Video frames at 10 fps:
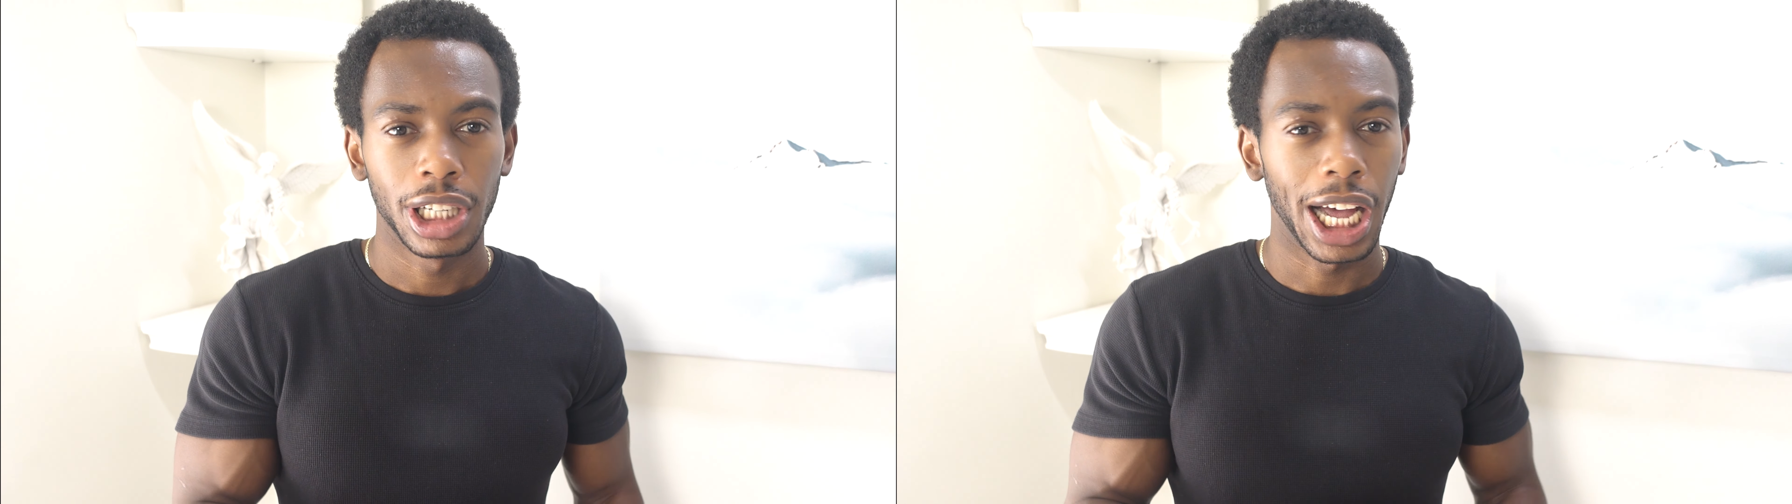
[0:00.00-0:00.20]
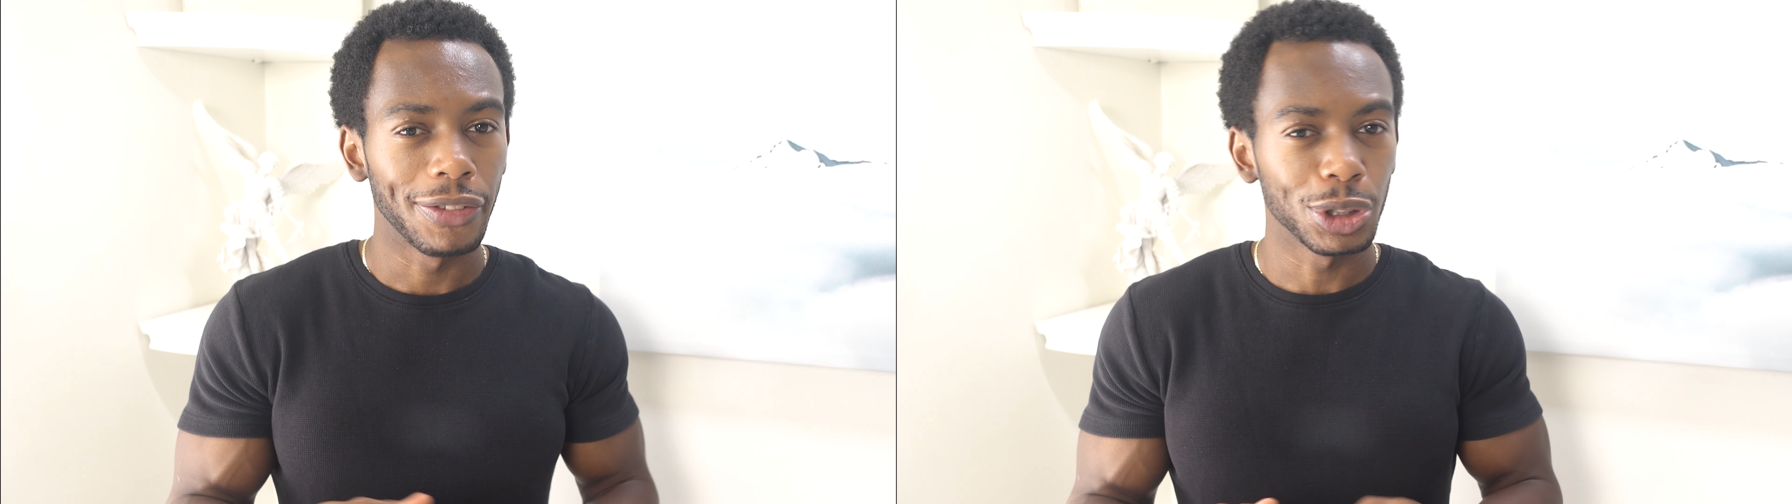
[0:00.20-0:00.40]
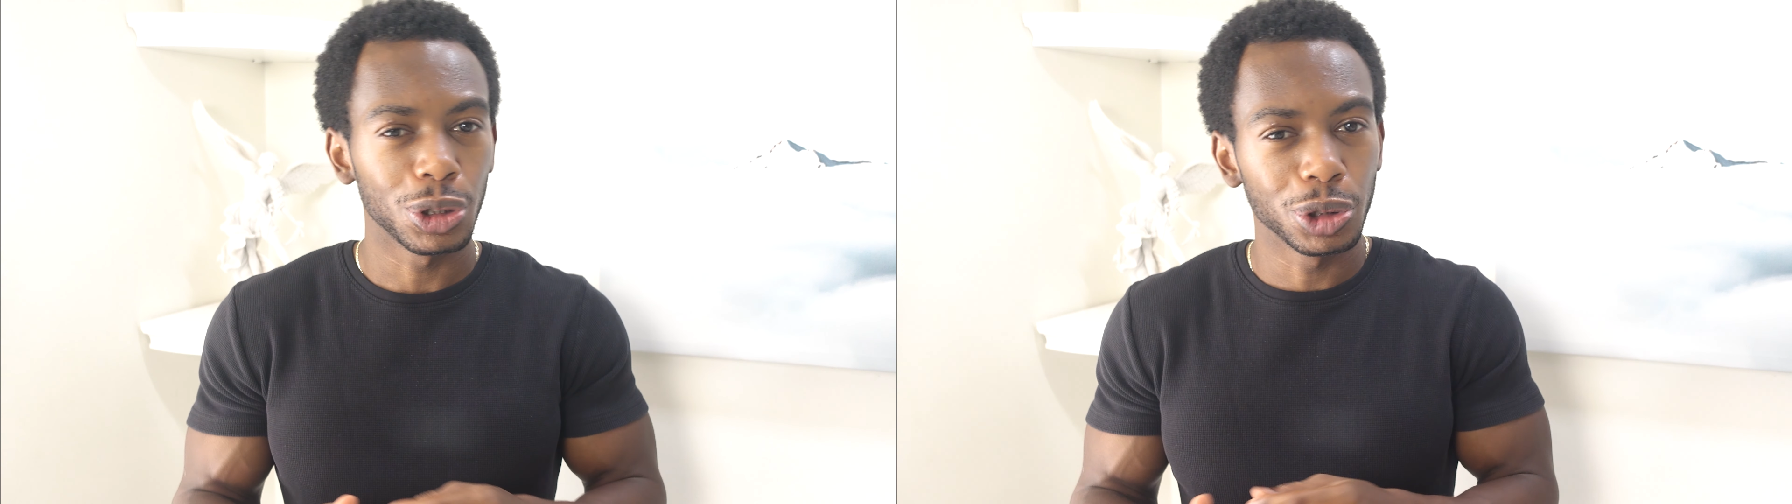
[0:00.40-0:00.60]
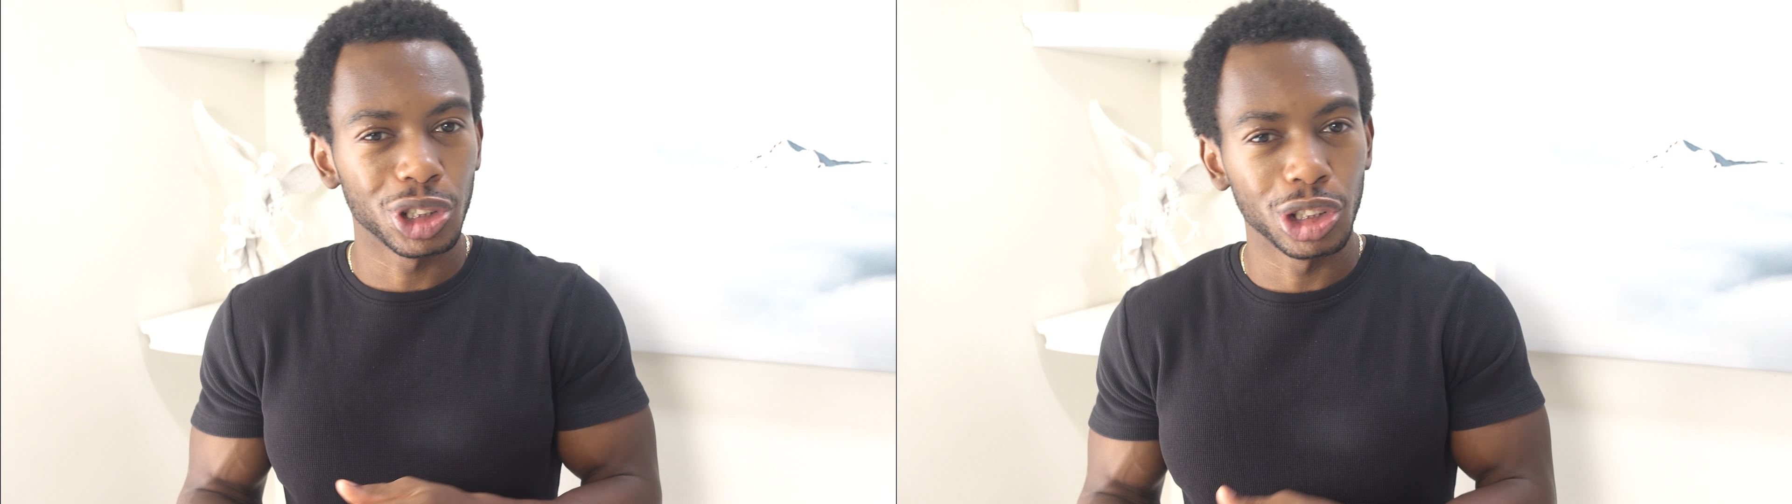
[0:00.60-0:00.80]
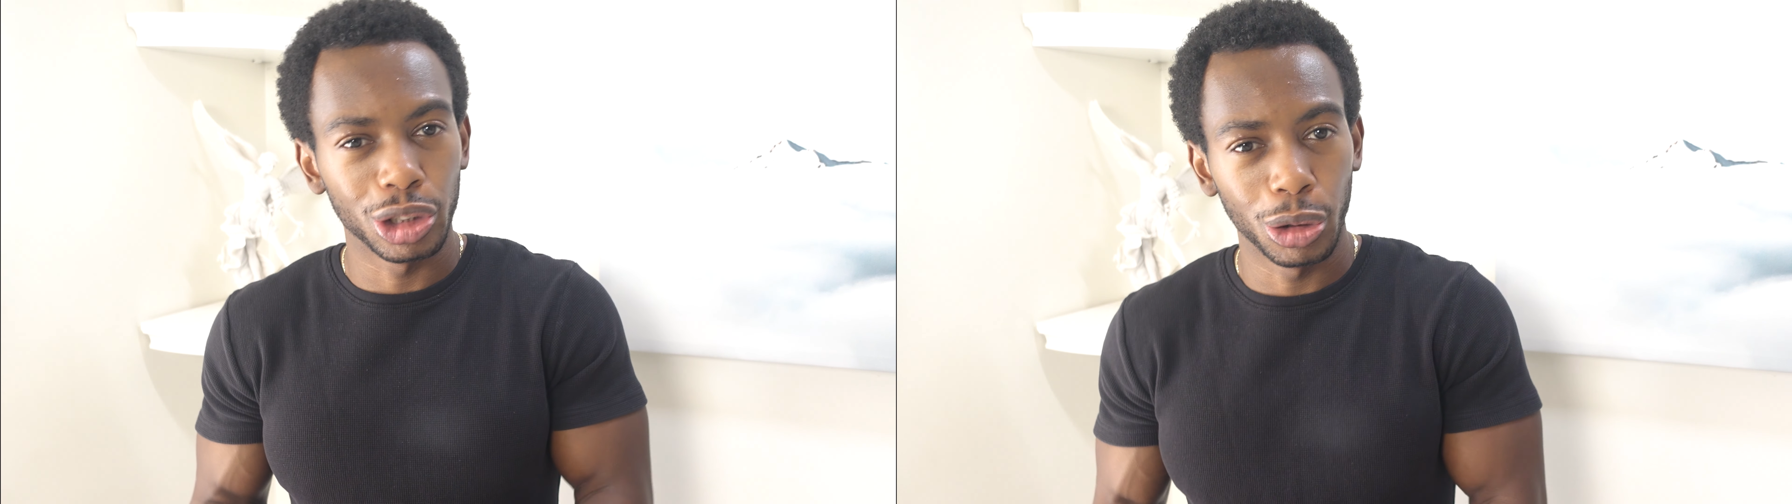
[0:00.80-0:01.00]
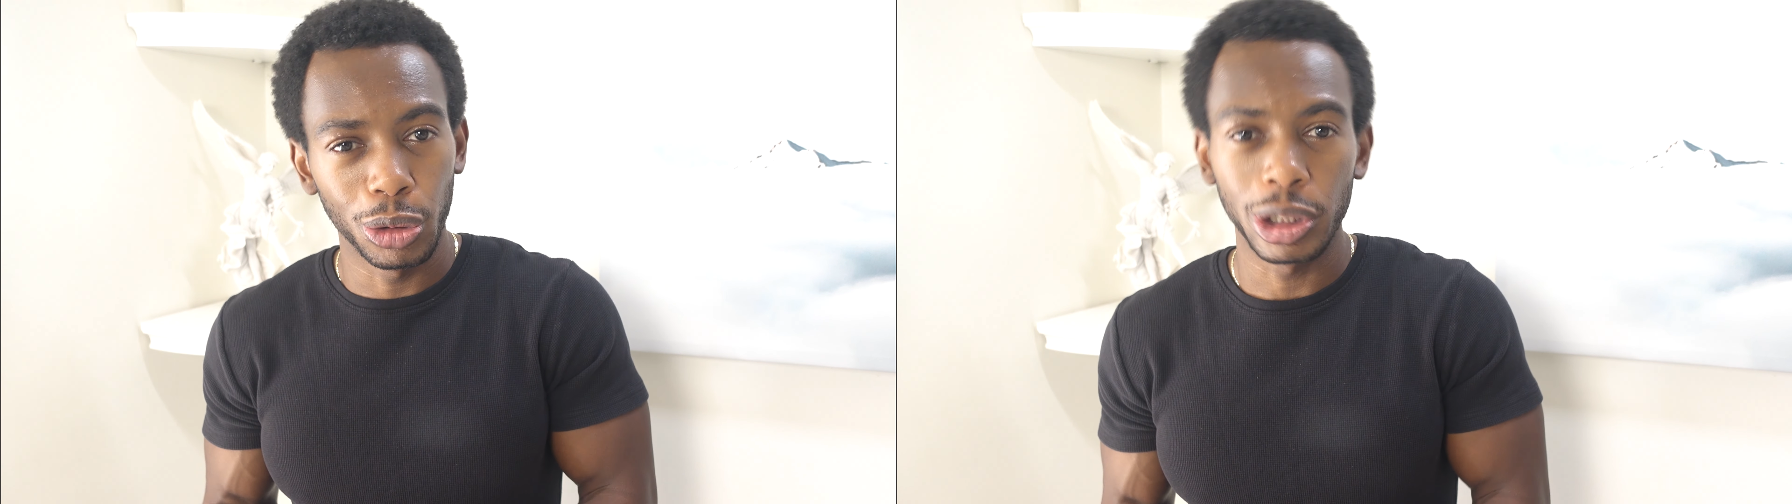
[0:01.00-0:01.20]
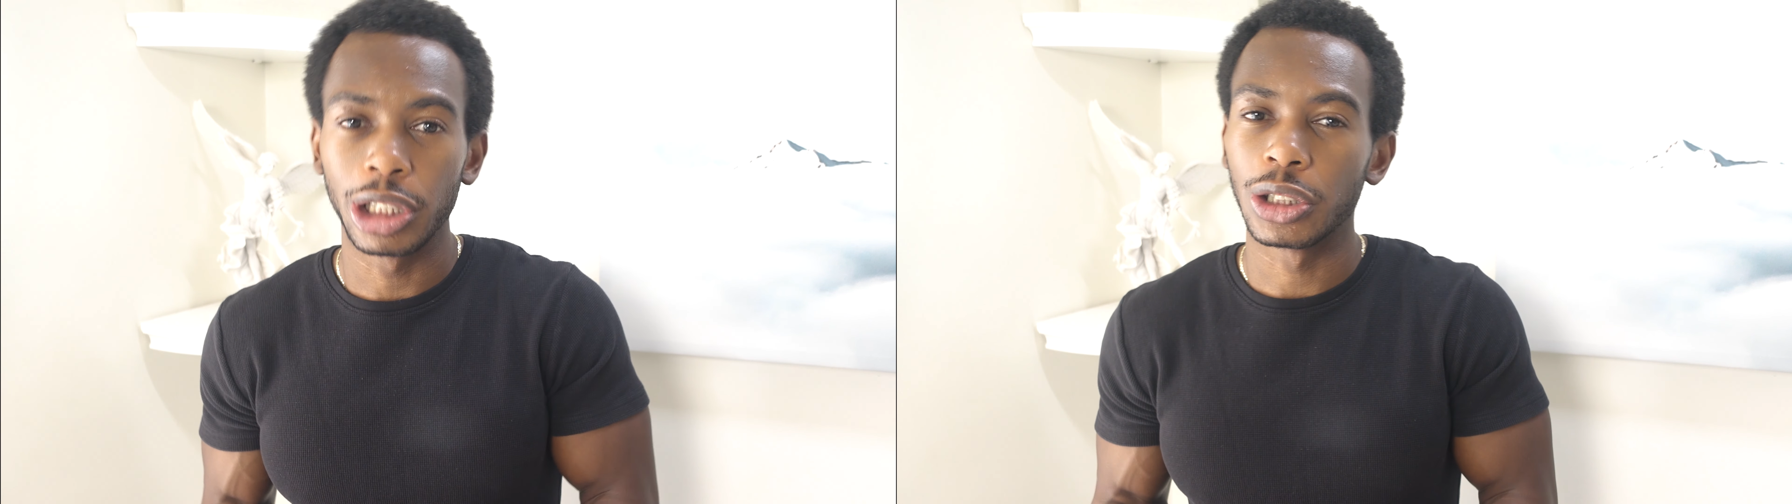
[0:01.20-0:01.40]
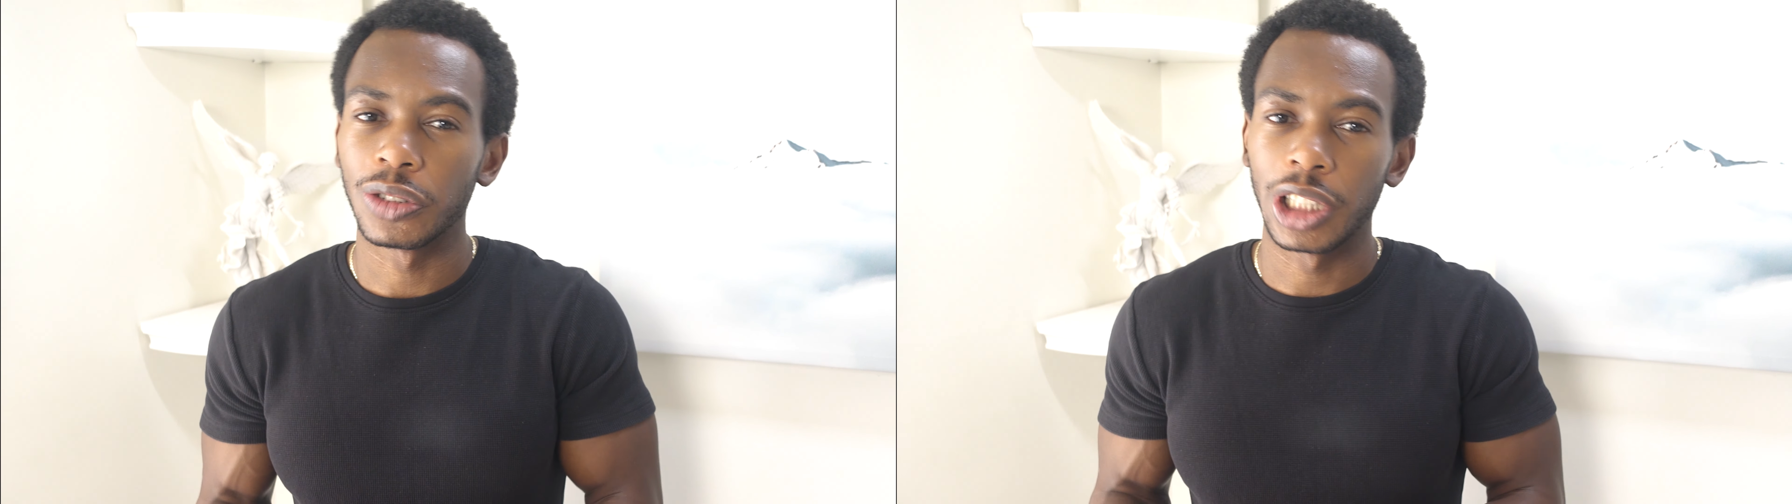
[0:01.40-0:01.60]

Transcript: after close to 2 years of